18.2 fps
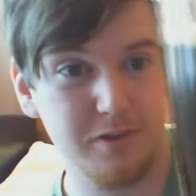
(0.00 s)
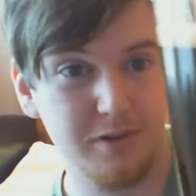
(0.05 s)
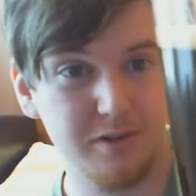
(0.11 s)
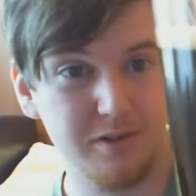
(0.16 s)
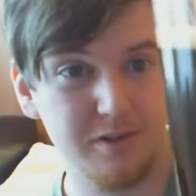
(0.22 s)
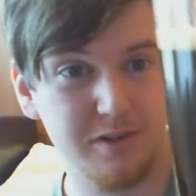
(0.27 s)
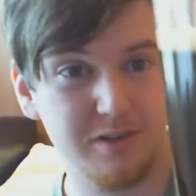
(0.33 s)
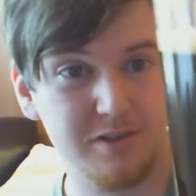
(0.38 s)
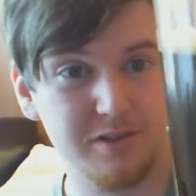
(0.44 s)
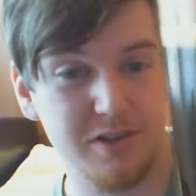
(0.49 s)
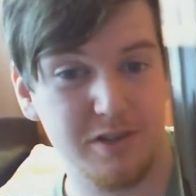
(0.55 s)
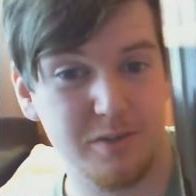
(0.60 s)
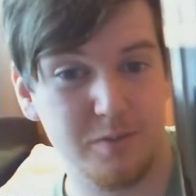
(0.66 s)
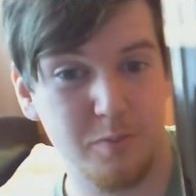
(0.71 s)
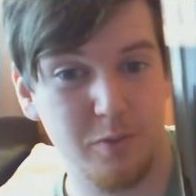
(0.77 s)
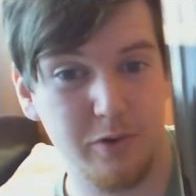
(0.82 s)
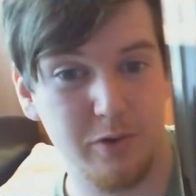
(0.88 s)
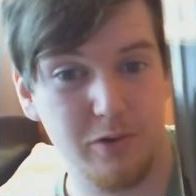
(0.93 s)
I'd say it's
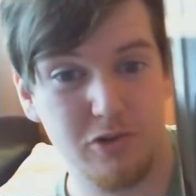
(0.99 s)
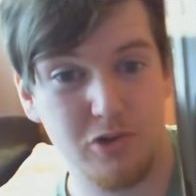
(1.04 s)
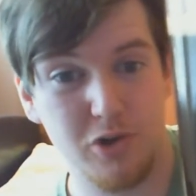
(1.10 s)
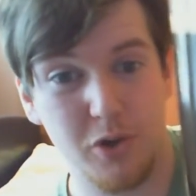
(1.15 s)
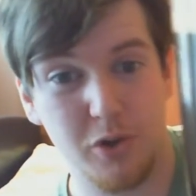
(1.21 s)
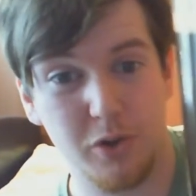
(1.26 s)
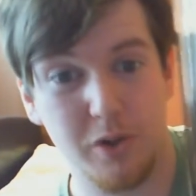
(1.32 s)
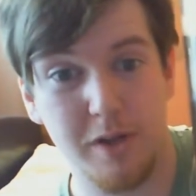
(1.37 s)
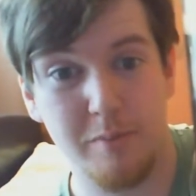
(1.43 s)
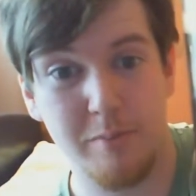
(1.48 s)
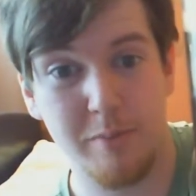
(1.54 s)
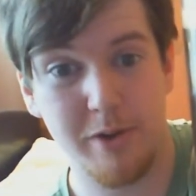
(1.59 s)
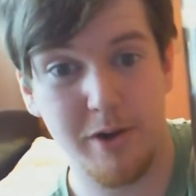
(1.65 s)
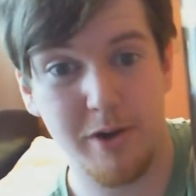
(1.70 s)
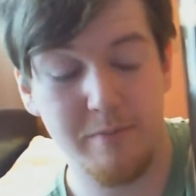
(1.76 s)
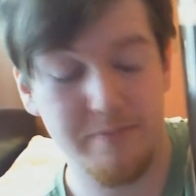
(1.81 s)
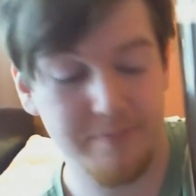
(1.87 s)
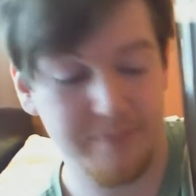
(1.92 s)
more a chocolatey
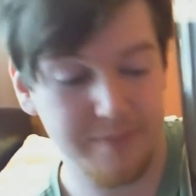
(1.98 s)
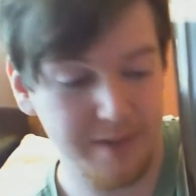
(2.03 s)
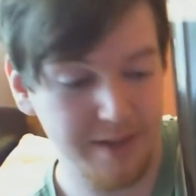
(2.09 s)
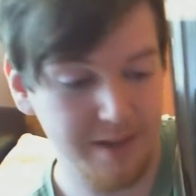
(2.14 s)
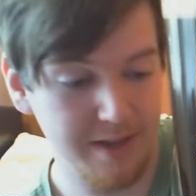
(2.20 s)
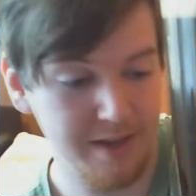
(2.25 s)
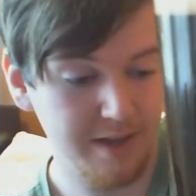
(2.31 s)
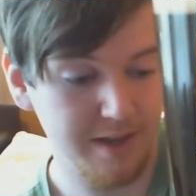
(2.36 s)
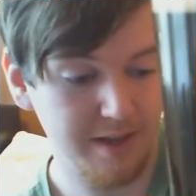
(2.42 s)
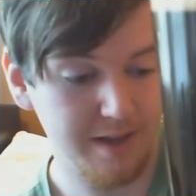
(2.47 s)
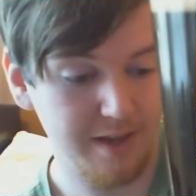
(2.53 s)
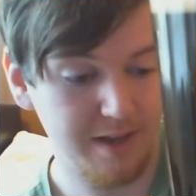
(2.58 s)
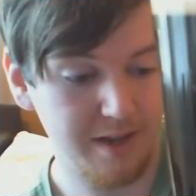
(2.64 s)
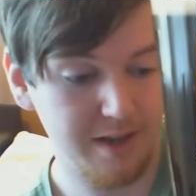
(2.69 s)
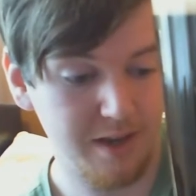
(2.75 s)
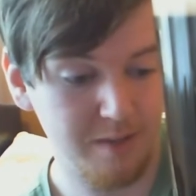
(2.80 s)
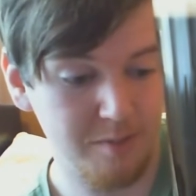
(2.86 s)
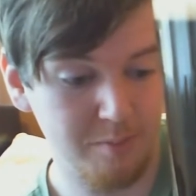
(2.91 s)
brown,
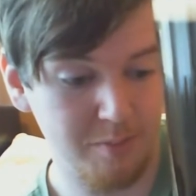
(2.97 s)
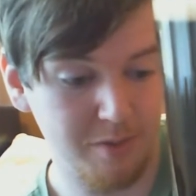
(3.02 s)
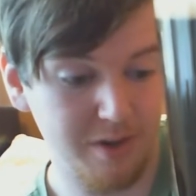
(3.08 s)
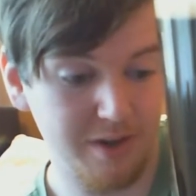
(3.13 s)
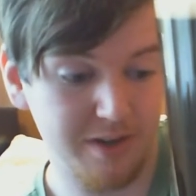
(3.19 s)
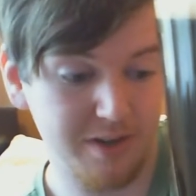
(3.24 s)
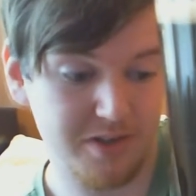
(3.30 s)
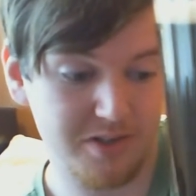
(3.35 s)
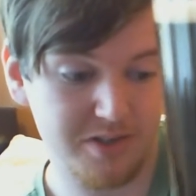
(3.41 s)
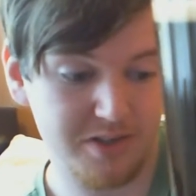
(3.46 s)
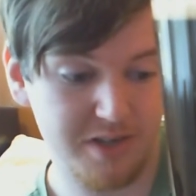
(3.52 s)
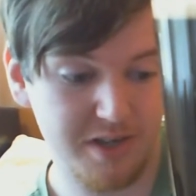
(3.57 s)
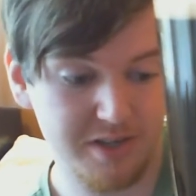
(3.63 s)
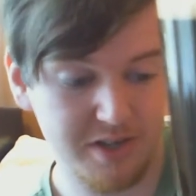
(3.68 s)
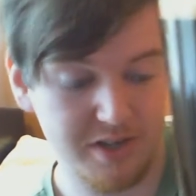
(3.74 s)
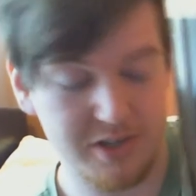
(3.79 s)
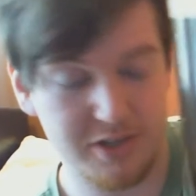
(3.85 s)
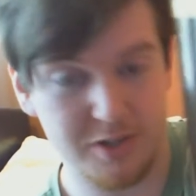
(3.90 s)
but as it
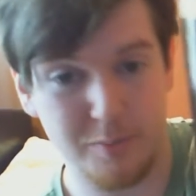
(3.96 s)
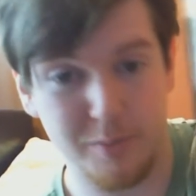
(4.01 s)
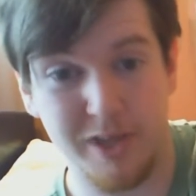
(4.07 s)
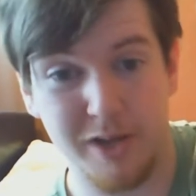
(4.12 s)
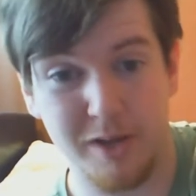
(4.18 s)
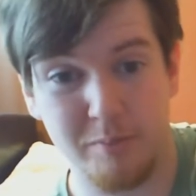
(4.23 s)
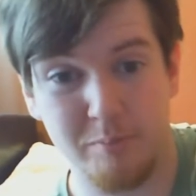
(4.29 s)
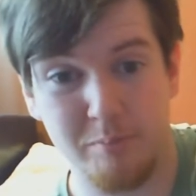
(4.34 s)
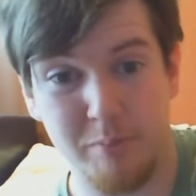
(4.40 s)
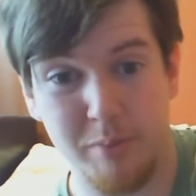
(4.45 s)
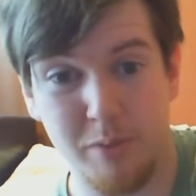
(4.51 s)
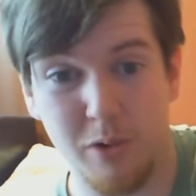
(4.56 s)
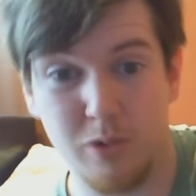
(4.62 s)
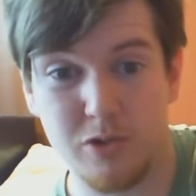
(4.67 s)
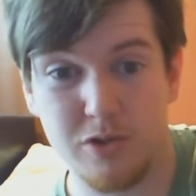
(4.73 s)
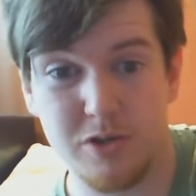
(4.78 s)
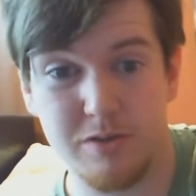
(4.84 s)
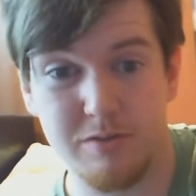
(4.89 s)
says, it is a black
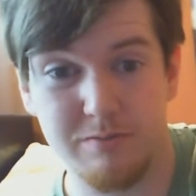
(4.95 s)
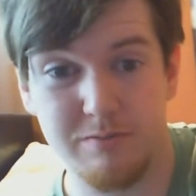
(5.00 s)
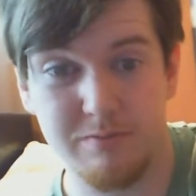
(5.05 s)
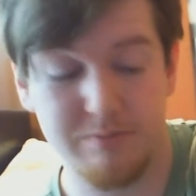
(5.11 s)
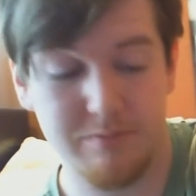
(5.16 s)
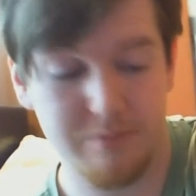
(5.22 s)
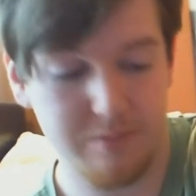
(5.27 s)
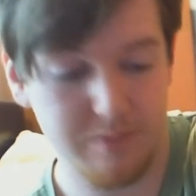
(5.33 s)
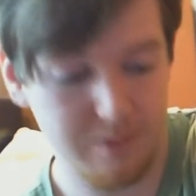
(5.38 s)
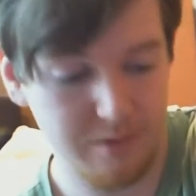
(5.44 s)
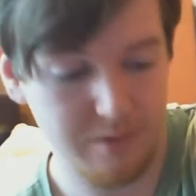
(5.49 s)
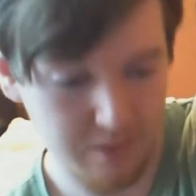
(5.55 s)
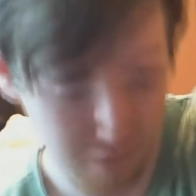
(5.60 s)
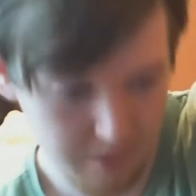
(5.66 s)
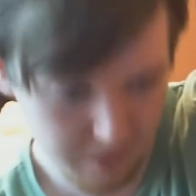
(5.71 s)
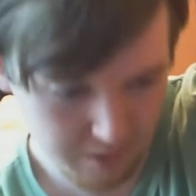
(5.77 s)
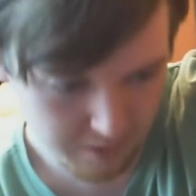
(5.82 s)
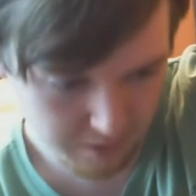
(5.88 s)
Belgian
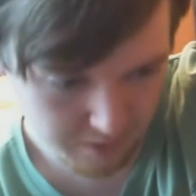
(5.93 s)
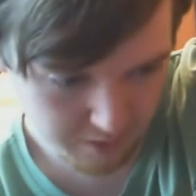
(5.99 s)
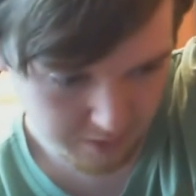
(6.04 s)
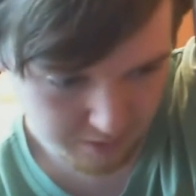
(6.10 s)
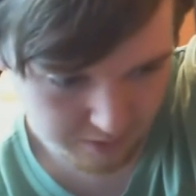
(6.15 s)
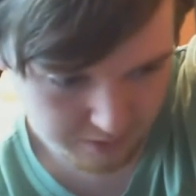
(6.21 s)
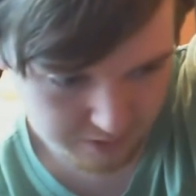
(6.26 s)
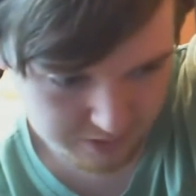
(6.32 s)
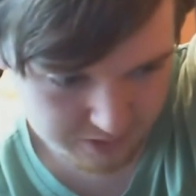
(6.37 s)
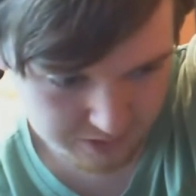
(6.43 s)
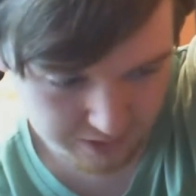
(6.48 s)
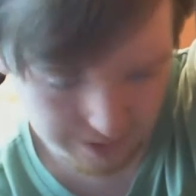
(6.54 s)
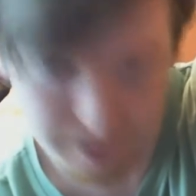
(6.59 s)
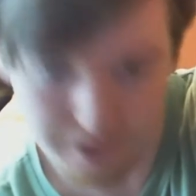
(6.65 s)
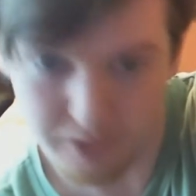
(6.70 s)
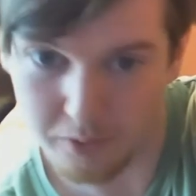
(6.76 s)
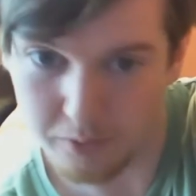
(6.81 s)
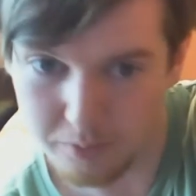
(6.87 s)

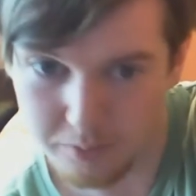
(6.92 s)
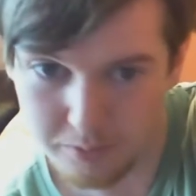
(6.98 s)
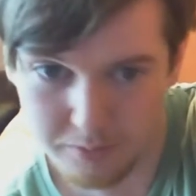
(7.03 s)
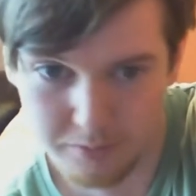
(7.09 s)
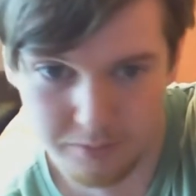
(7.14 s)
style